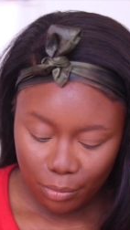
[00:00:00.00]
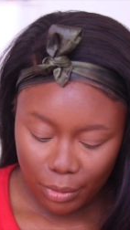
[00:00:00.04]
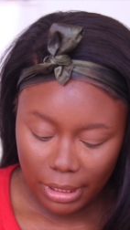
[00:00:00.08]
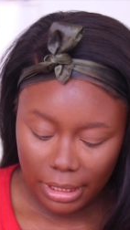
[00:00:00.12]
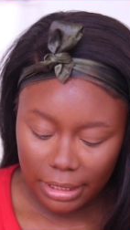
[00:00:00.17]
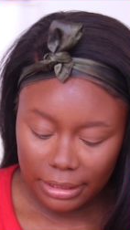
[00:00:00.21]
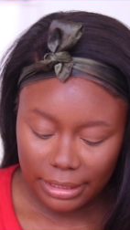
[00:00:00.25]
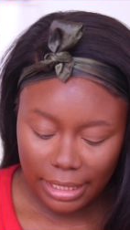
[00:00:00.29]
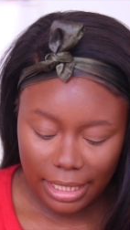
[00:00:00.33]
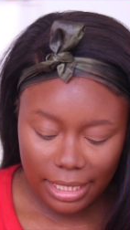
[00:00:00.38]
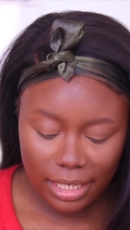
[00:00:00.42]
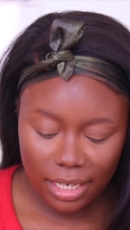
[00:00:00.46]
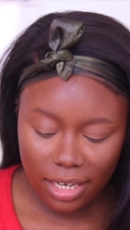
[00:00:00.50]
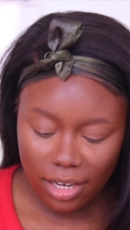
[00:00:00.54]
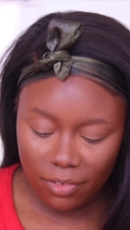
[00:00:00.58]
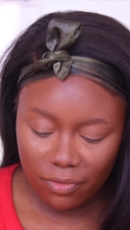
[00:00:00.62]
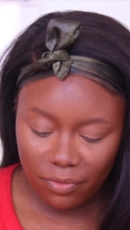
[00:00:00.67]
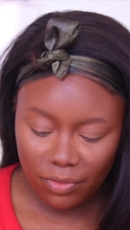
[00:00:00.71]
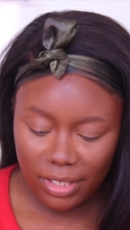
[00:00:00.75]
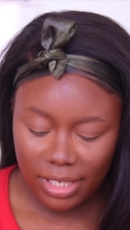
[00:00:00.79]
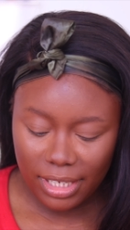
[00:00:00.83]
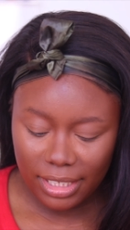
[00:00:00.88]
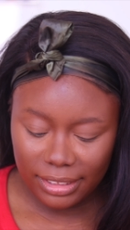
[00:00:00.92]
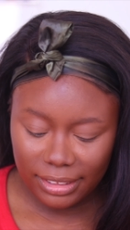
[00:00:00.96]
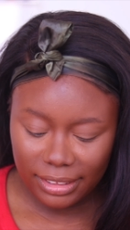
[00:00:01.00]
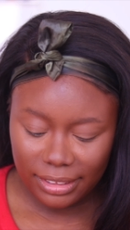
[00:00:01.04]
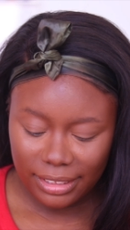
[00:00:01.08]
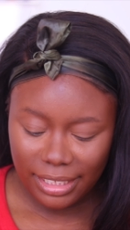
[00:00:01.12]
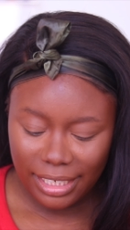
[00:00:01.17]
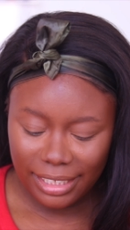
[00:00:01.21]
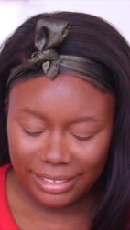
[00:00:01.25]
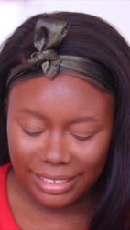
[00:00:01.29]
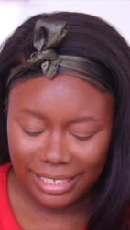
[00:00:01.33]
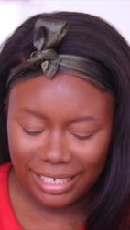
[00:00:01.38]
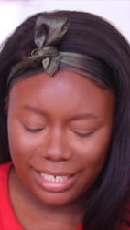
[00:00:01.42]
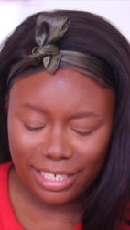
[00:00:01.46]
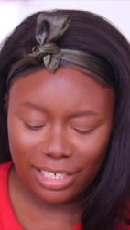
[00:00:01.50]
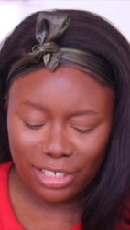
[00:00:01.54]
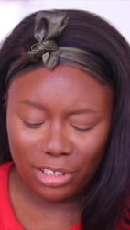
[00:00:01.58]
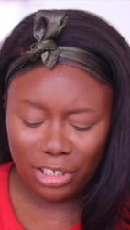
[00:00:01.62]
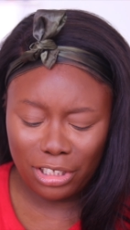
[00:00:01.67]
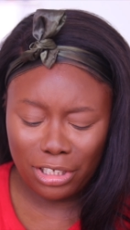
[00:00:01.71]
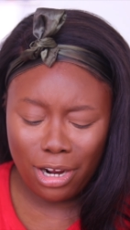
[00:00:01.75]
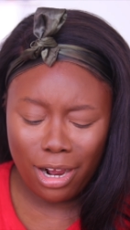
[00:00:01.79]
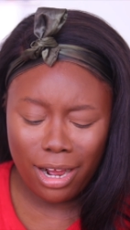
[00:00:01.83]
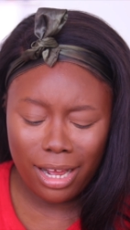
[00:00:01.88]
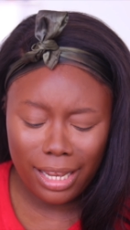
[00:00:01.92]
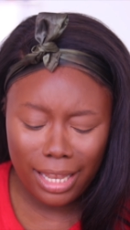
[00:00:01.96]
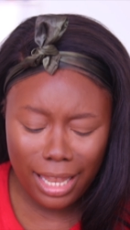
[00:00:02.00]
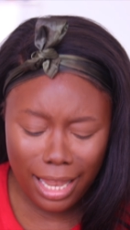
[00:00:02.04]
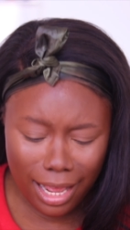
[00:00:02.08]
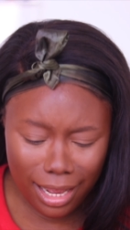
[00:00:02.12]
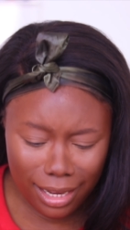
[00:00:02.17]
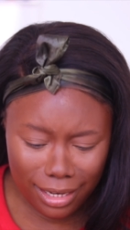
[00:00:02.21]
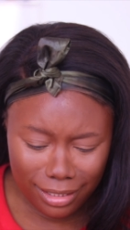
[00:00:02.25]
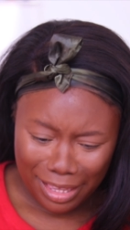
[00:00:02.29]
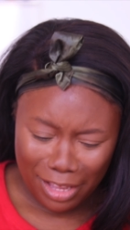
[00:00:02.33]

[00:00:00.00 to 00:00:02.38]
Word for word: because I love this. Is it the color,